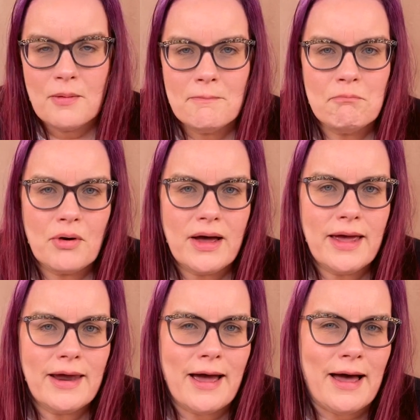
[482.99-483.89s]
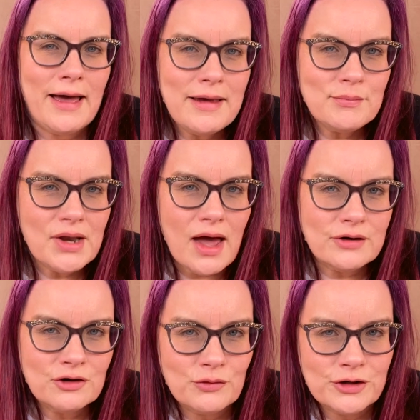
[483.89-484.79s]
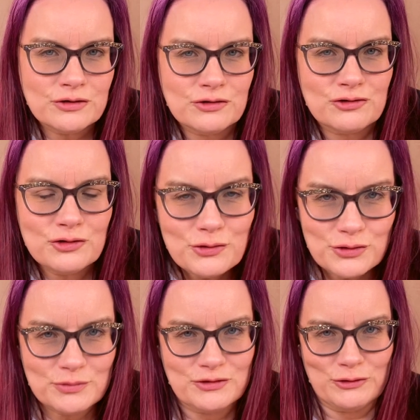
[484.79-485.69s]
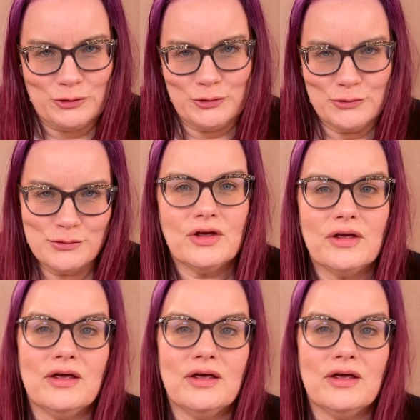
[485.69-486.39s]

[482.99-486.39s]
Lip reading: but I'm not going to show them to you.